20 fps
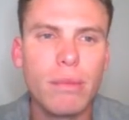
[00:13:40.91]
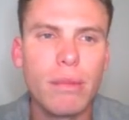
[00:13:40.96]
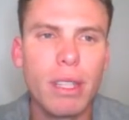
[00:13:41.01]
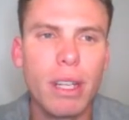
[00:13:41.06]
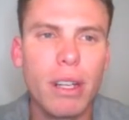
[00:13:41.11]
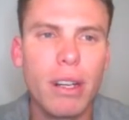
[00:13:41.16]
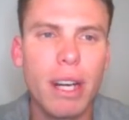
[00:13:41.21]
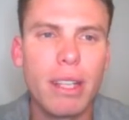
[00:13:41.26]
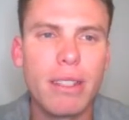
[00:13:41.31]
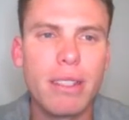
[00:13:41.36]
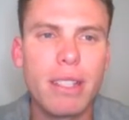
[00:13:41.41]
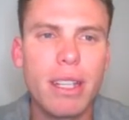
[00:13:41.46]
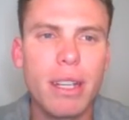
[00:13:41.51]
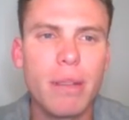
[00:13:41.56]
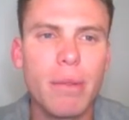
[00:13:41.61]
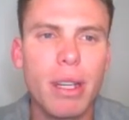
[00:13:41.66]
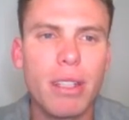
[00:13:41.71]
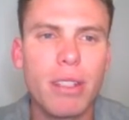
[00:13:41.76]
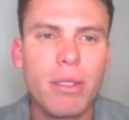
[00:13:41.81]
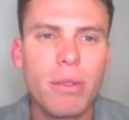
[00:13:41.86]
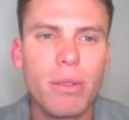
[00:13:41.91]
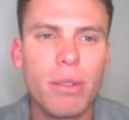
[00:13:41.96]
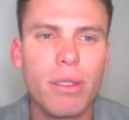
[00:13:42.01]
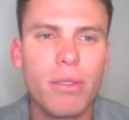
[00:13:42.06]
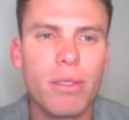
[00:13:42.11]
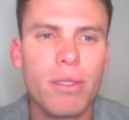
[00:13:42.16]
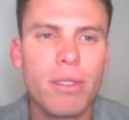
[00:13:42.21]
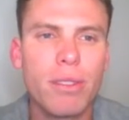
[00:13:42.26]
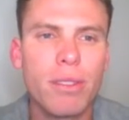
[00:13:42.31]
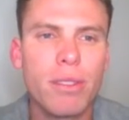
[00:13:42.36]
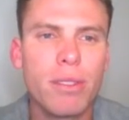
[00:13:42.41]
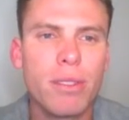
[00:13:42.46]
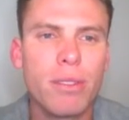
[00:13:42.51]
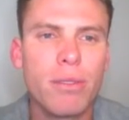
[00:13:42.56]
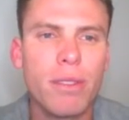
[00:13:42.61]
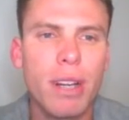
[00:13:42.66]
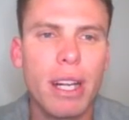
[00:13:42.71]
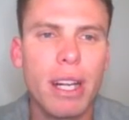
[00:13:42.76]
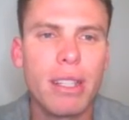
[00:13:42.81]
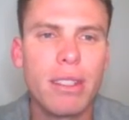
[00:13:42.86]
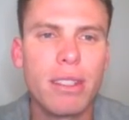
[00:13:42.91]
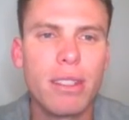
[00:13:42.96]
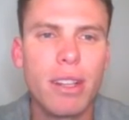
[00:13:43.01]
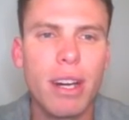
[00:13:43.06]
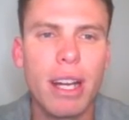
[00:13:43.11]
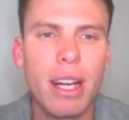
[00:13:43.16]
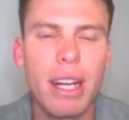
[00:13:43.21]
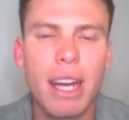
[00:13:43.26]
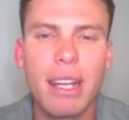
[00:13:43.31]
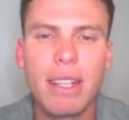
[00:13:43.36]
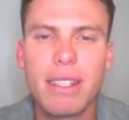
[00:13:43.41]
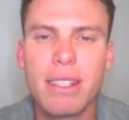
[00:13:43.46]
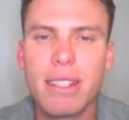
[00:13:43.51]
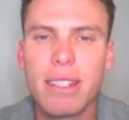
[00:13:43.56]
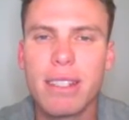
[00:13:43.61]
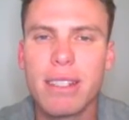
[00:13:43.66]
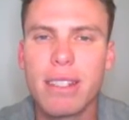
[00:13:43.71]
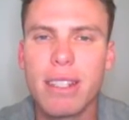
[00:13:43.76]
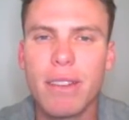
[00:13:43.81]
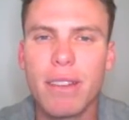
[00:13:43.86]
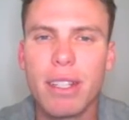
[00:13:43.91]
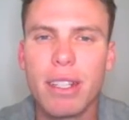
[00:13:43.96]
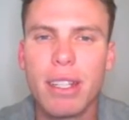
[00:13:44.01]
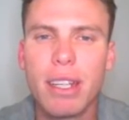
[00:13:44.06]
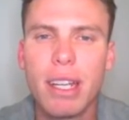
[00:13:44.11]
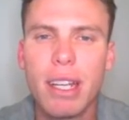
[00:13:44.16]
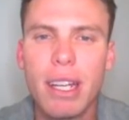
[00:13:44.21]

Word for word: All right, this team here, so we're ranked 9, 8, 6, 7.